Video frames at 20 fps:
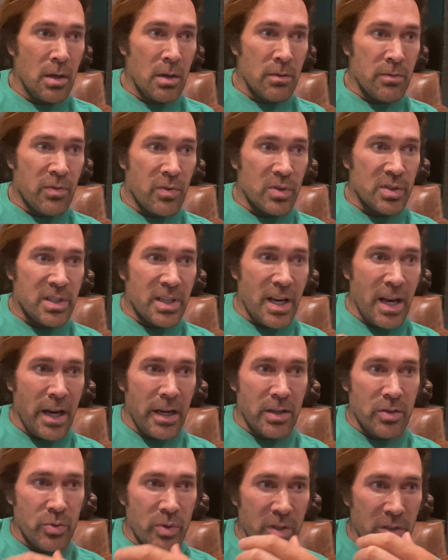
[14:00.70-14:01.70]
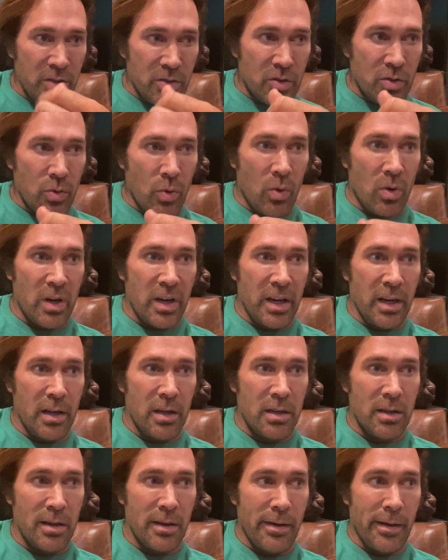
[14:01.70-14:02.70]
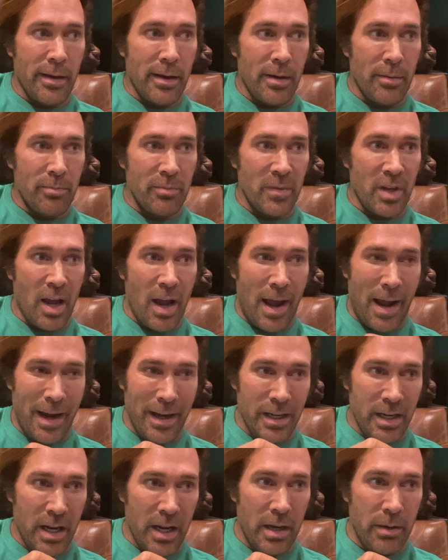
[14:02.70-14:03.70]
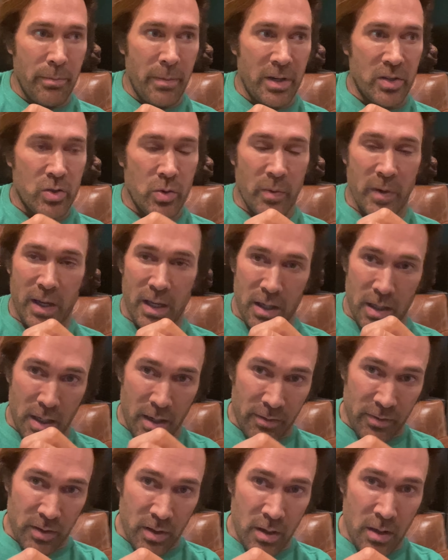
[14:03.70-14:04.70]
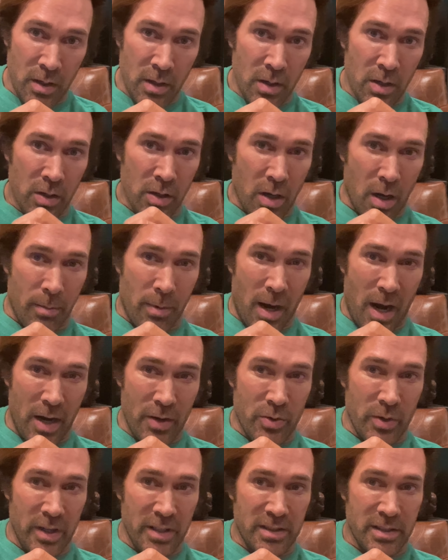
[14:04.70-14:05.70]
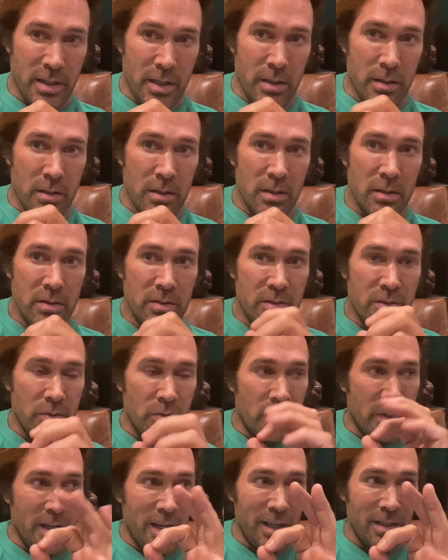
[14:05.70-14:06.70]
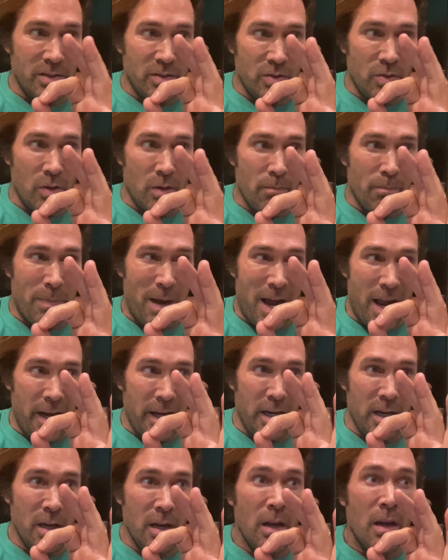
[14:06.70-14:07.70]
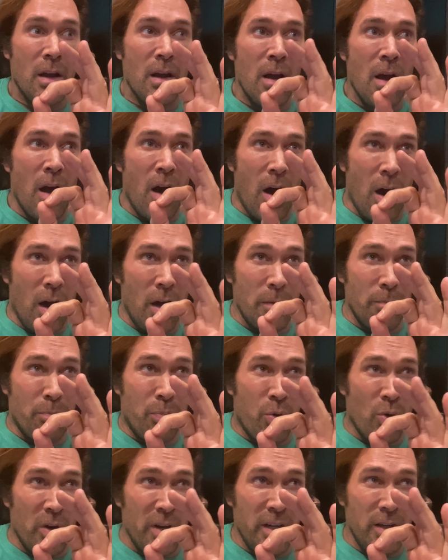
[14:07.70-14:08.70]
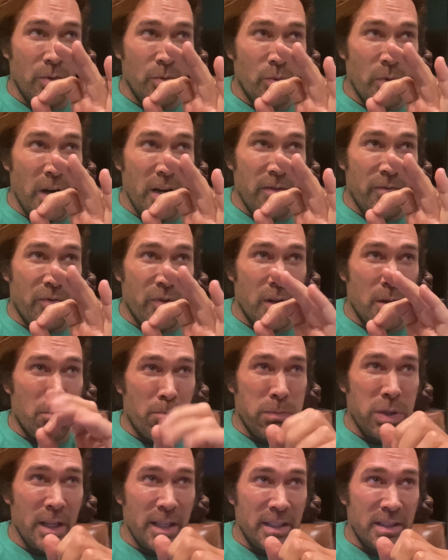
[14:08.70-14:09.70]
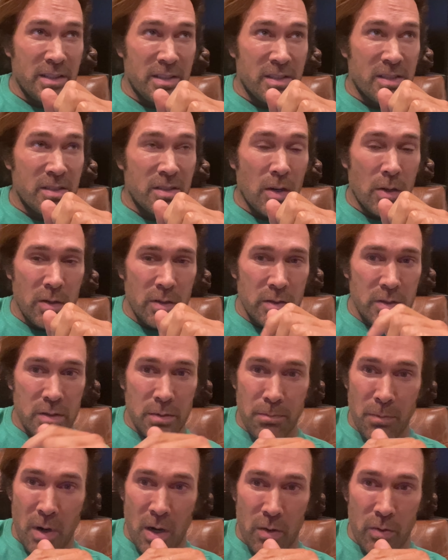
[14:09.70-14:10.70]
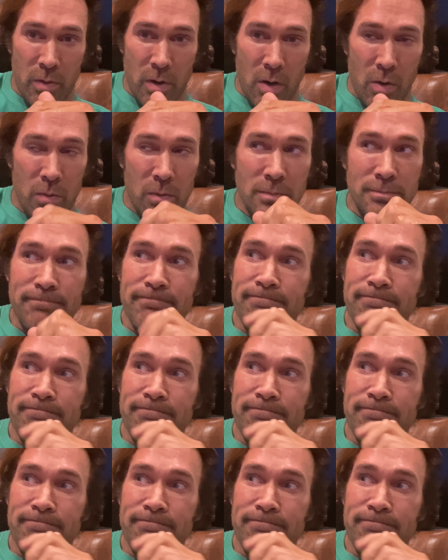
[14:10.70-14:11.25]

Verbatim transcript: for today to enjoy um, the high day. Make sure we get enough carbohydrates in to get your body on point, ready for the blitz starting tomorrow.